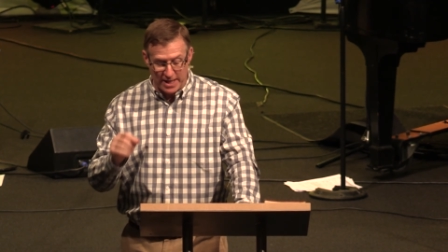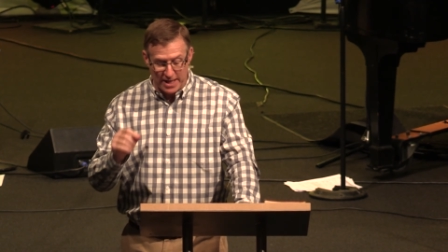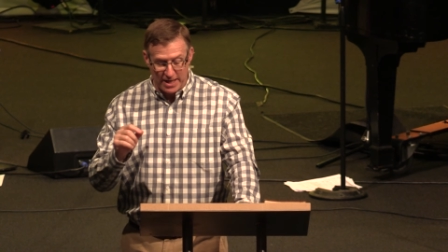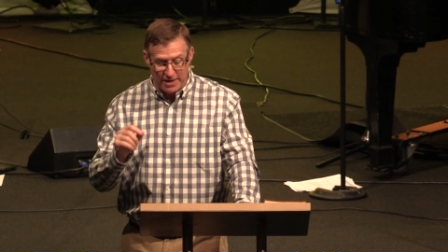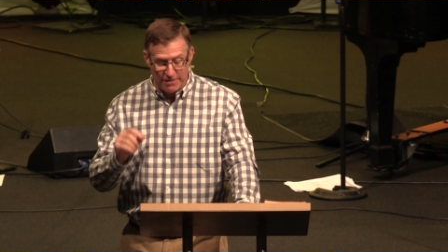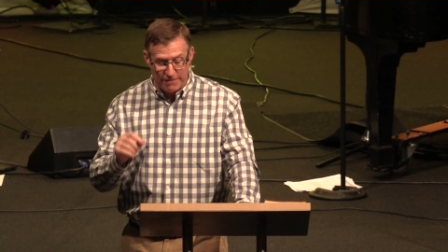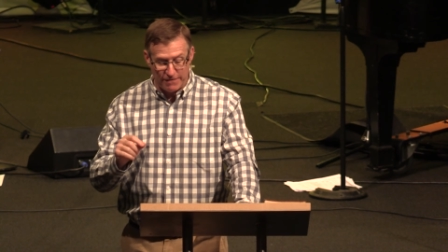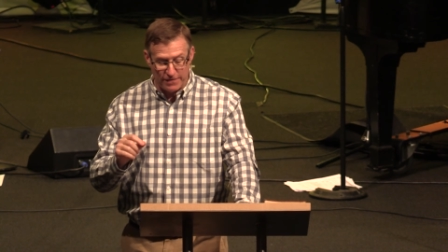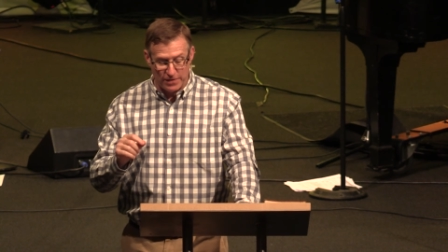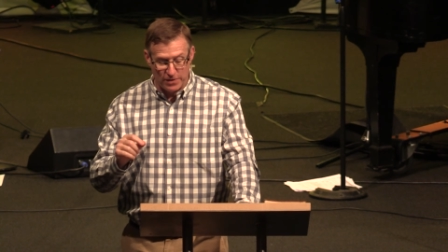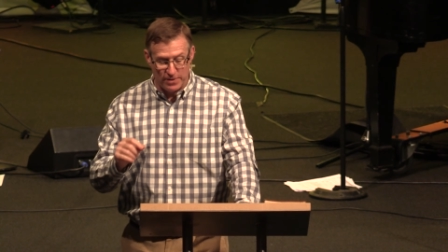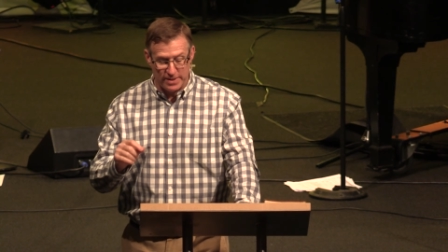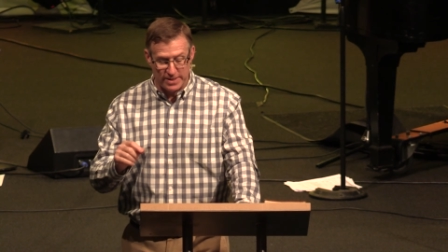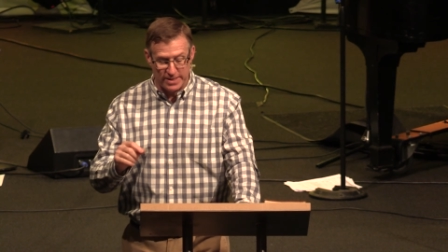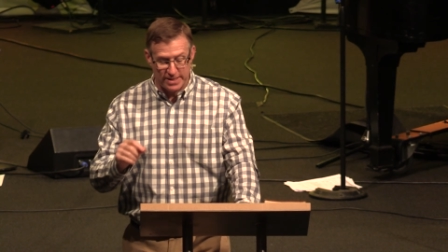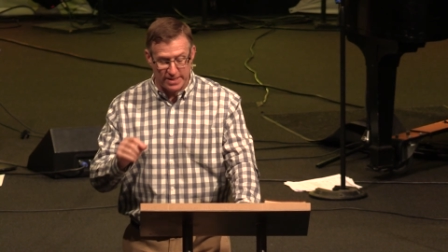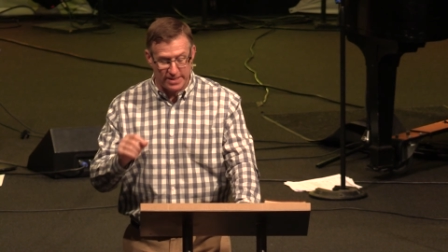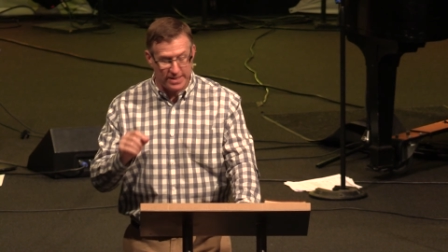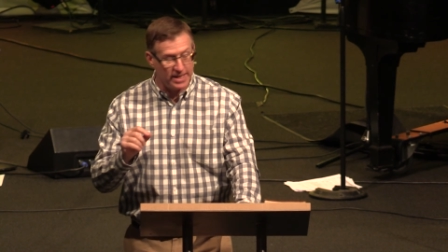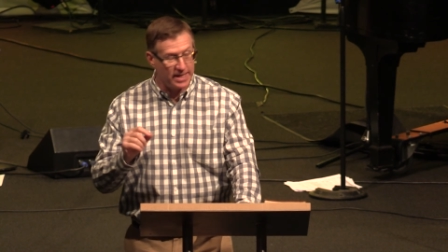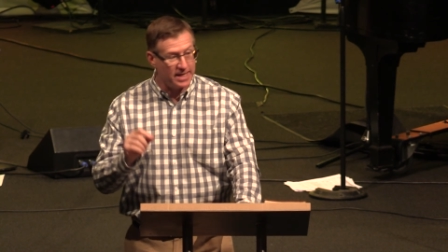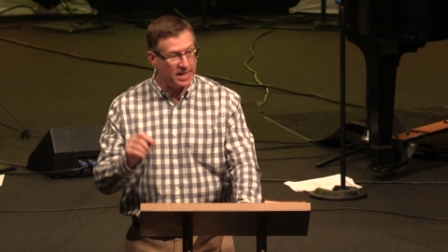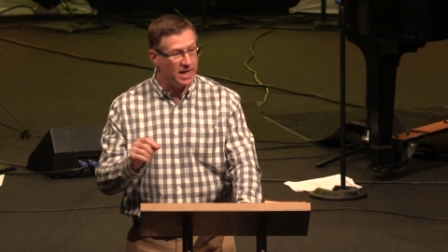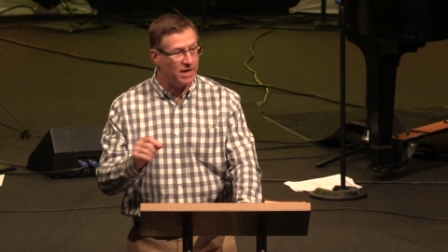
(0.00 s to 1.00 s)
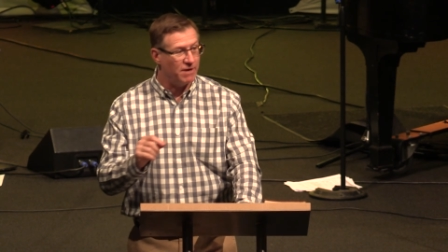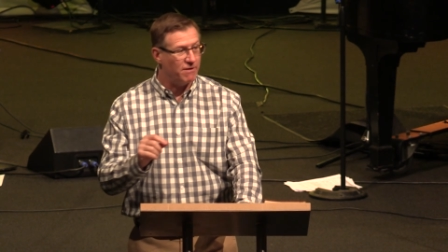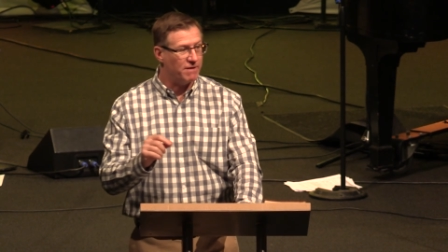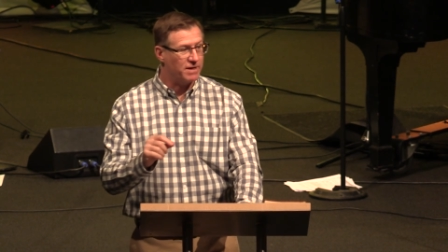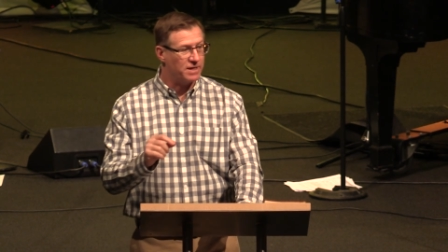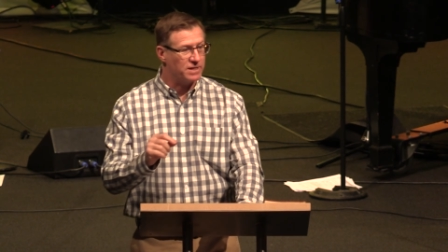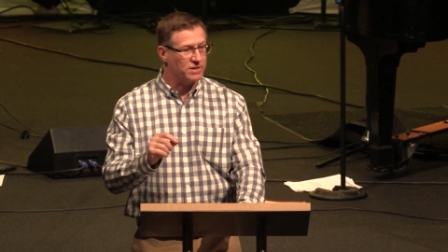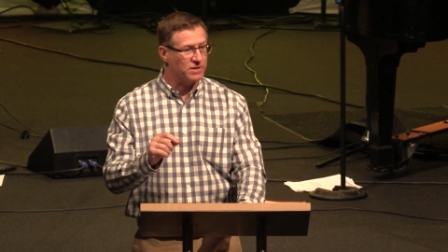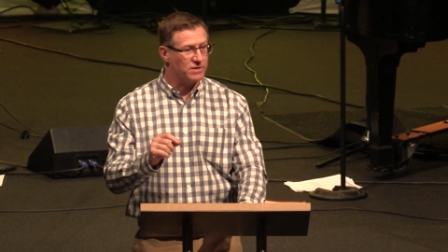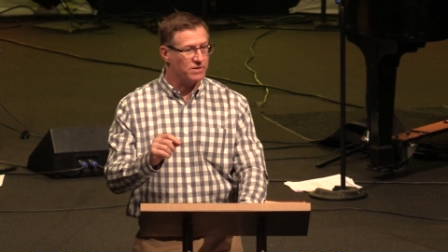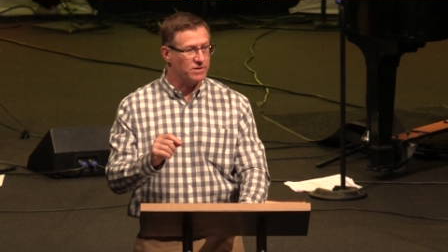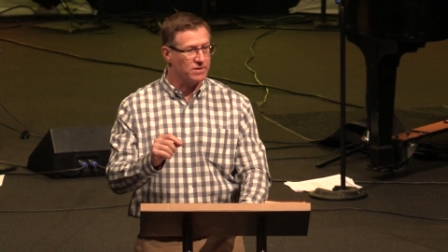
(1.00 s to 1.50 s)
influences the
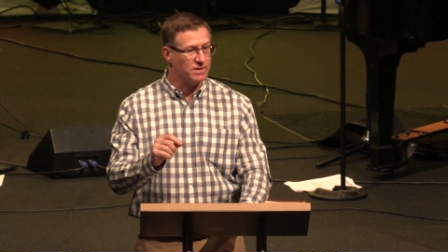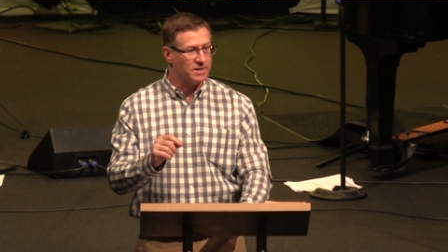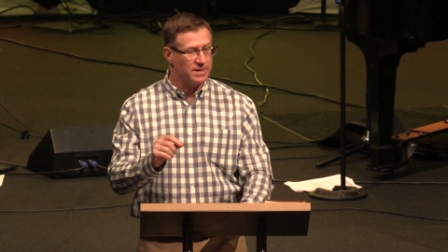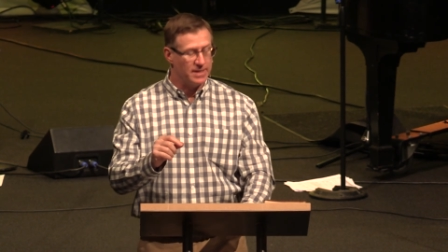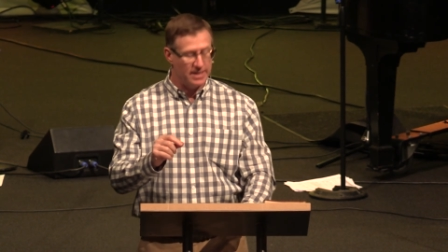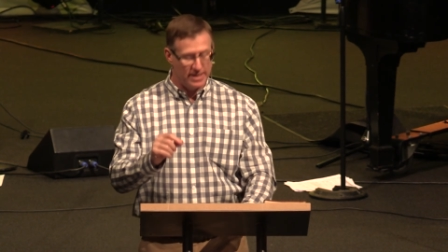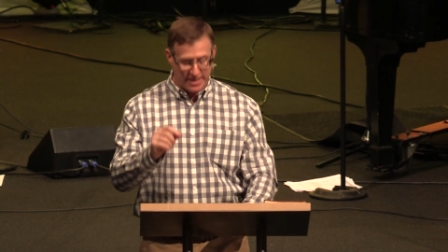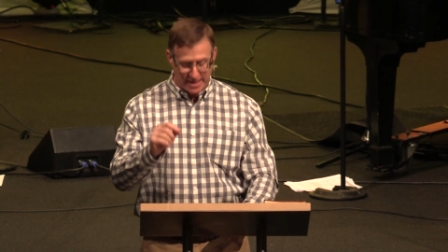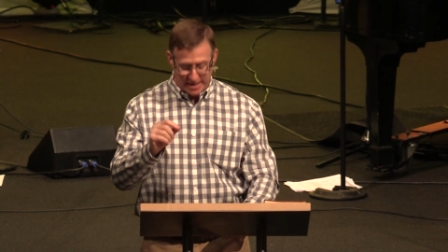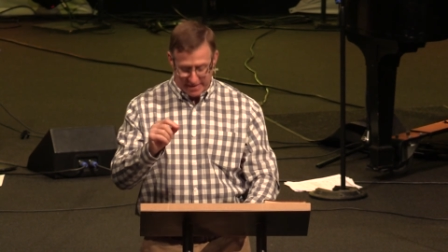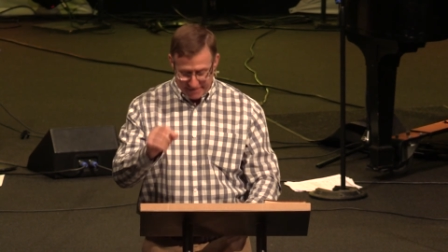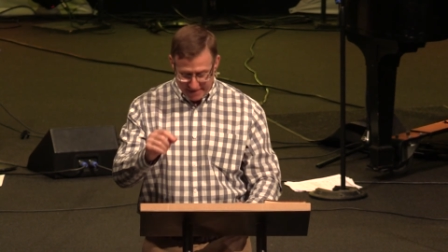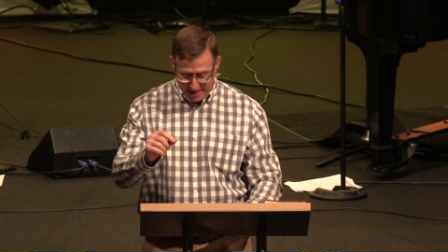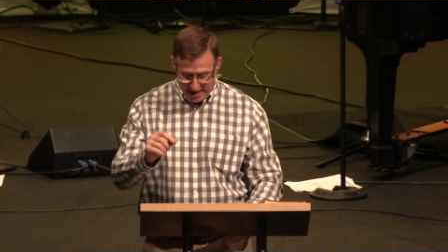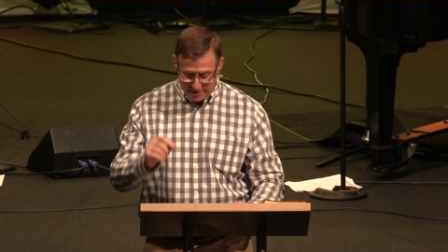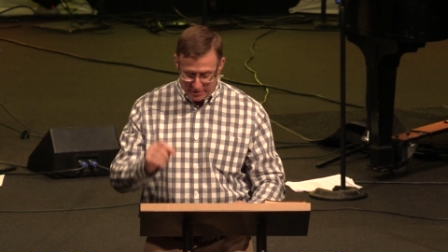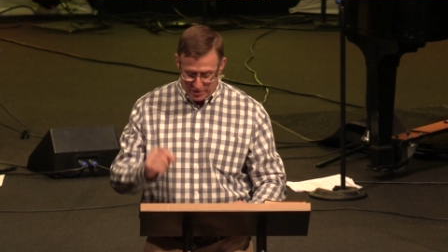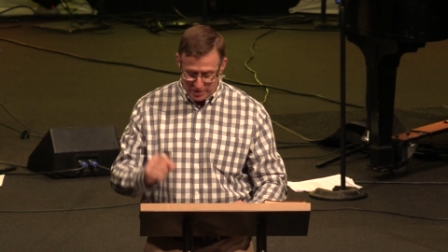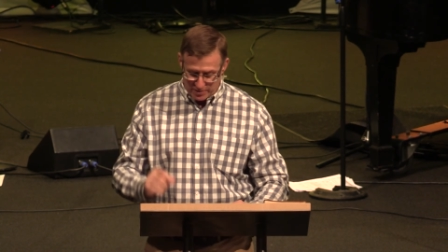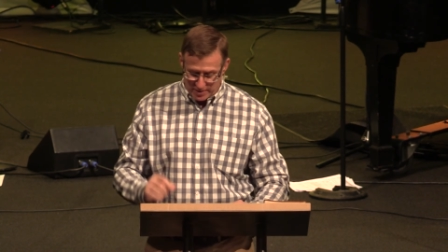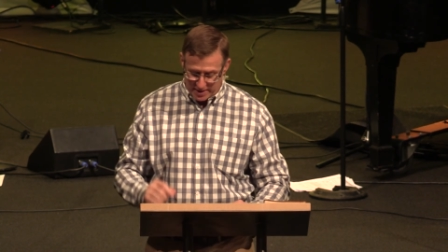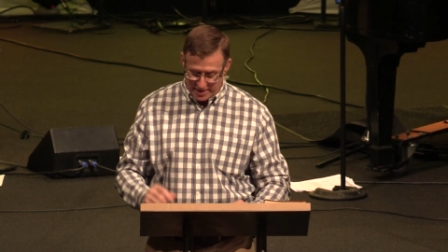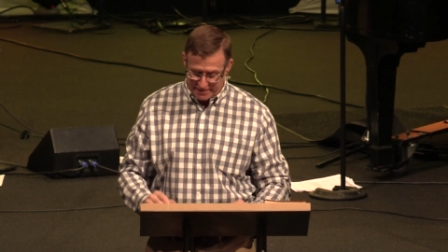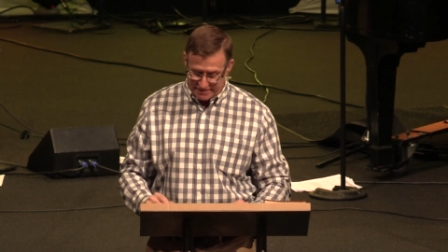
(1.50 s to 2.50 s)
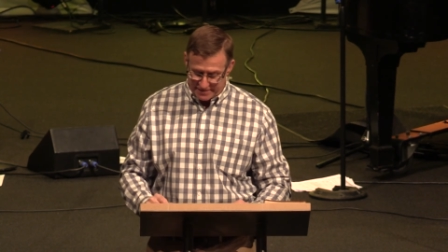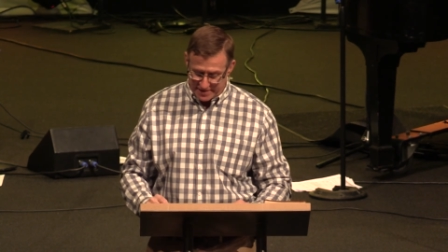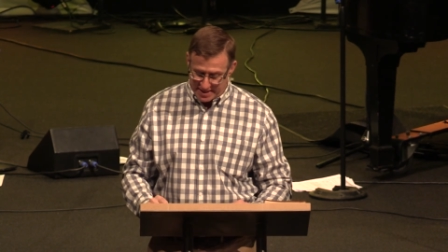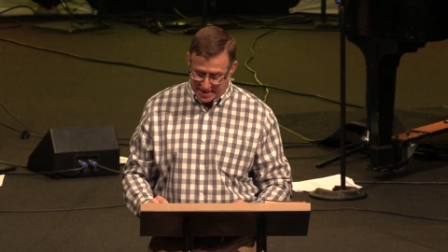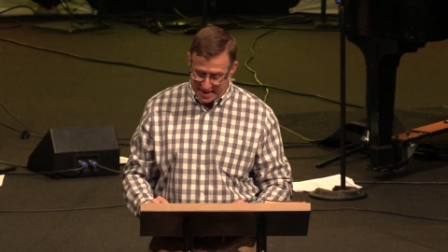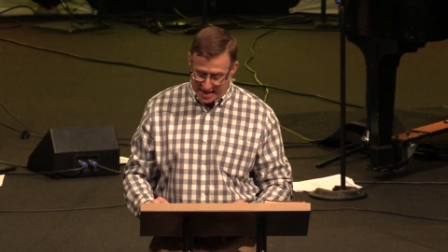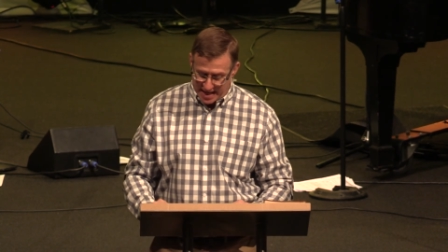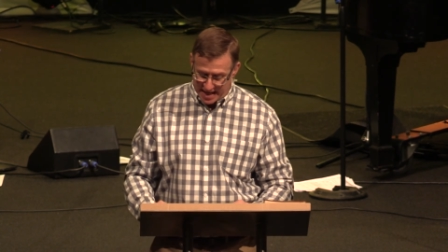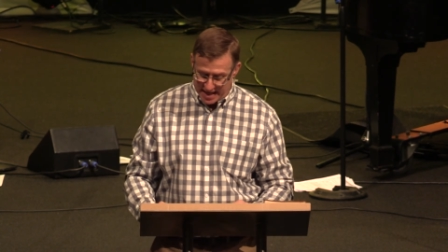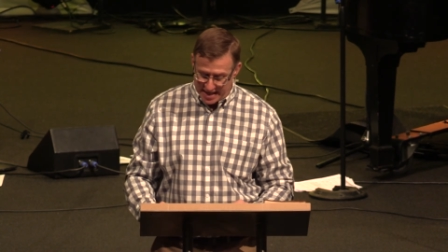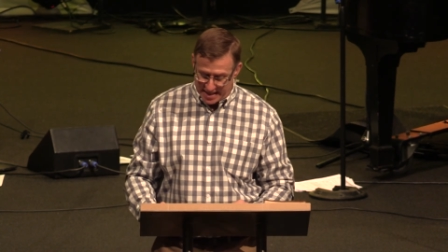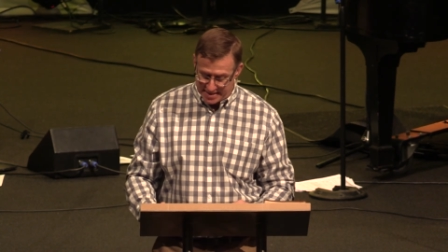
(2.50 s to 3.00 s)
character of how you live
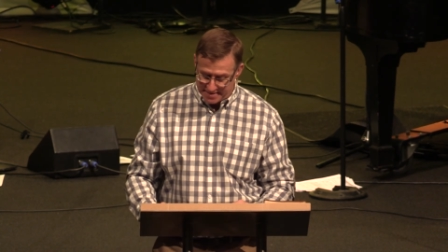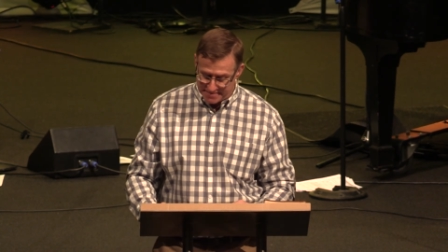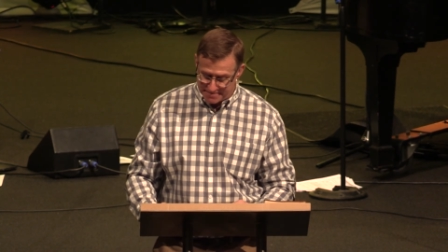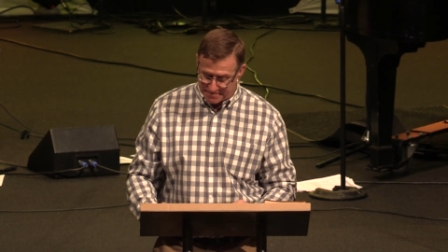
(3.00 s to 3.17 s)
today.